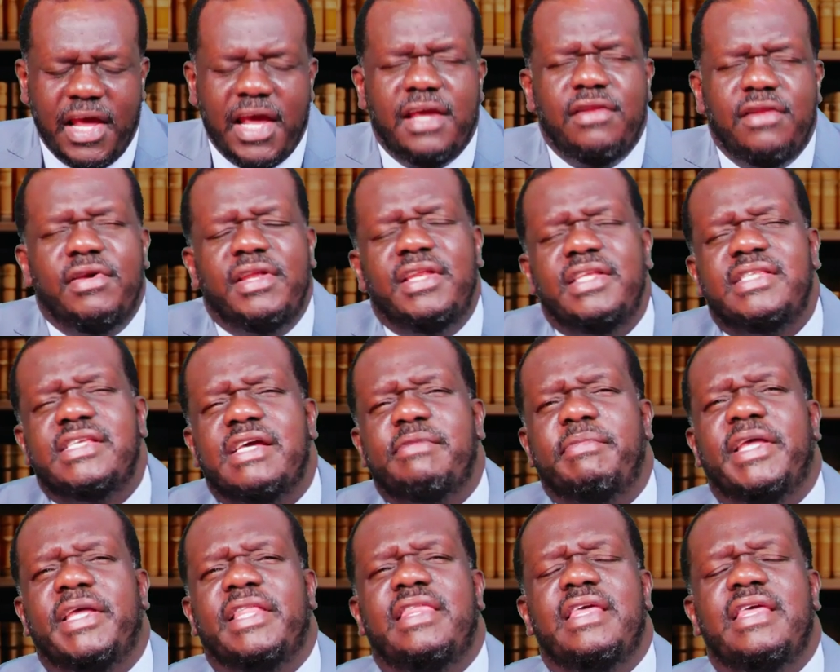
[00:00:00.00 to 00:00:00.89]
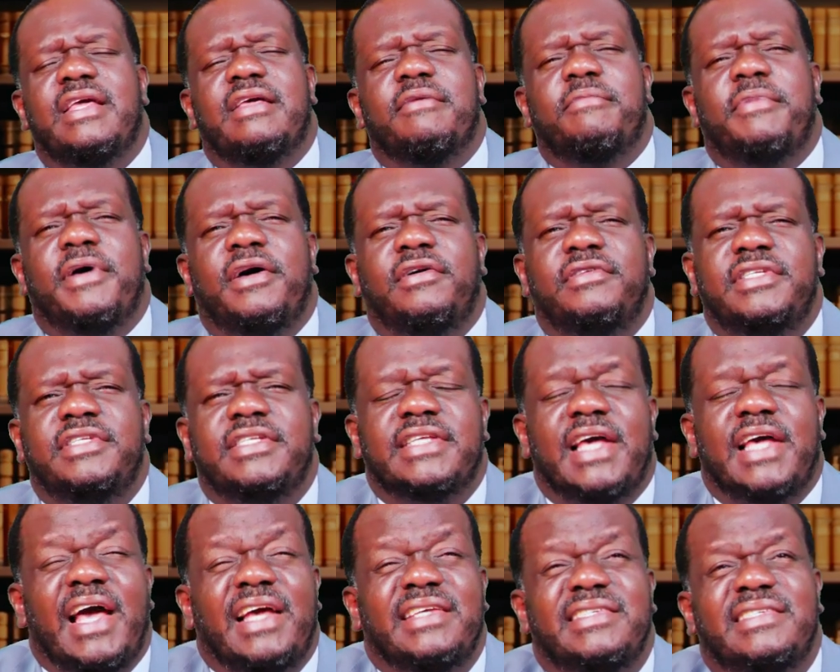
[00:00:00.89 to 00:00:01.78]
You know, anytime I think about this,
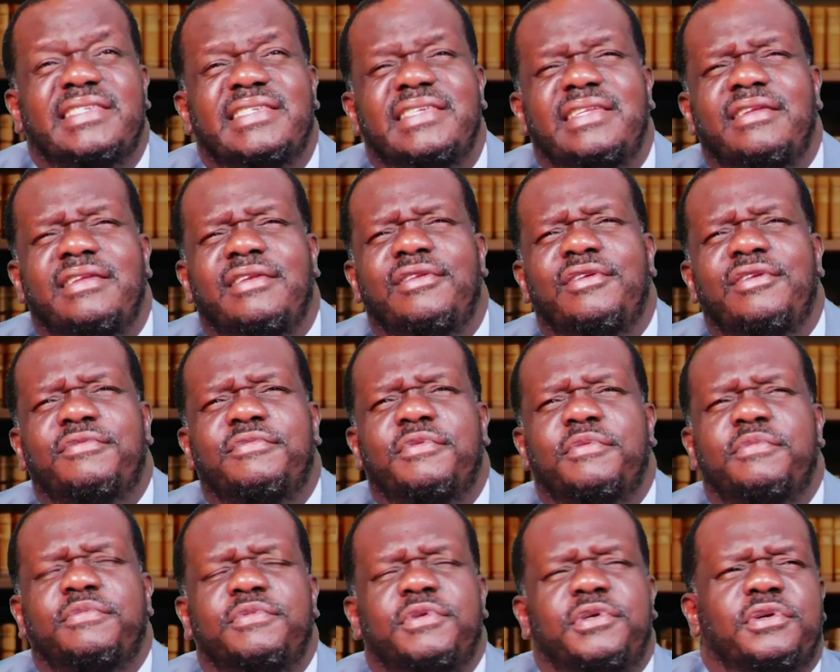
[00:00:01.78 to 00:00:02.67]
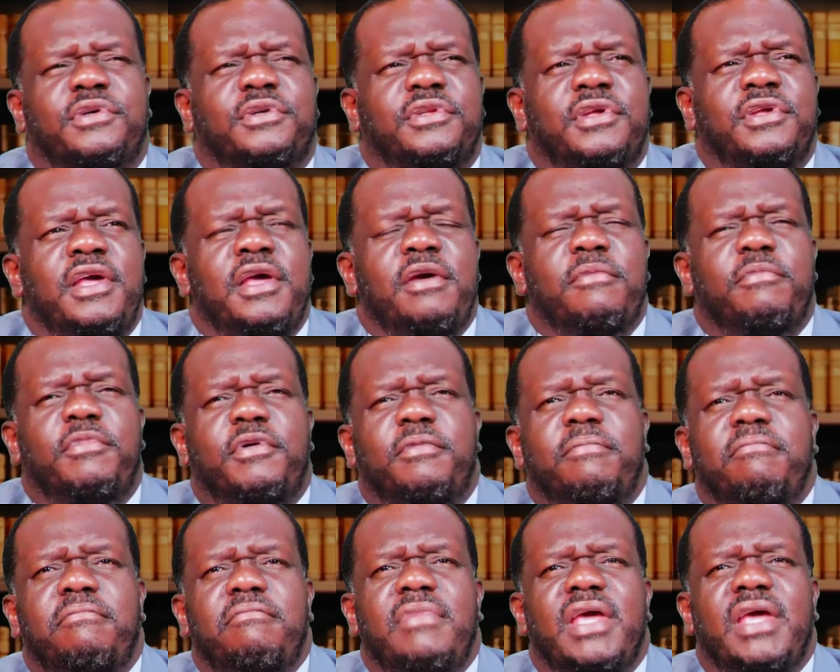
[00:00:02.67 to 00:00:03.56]
I see the love of God,
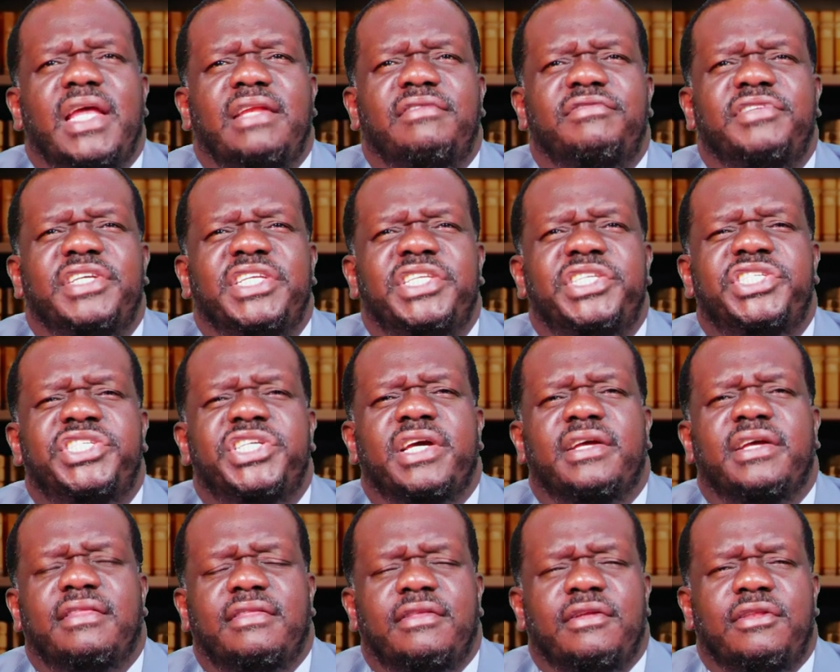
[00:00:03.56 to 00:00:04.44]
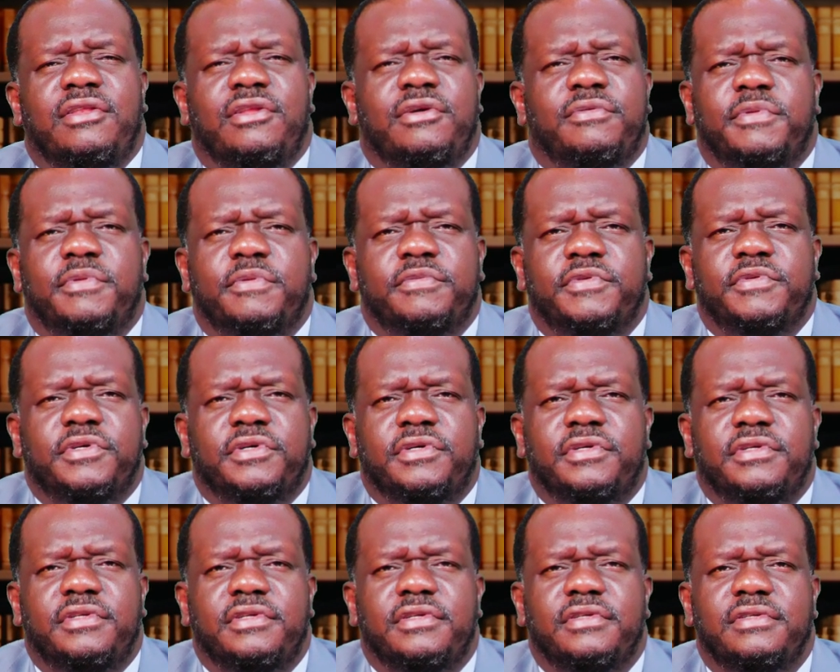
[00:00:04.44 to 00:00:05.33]
but men reject the love of
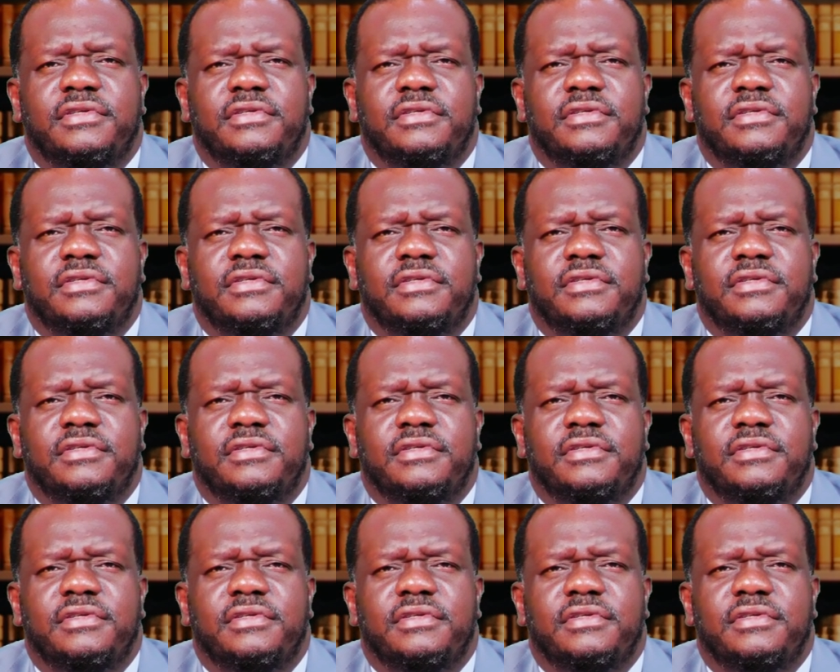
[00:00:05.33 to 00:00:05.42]
God.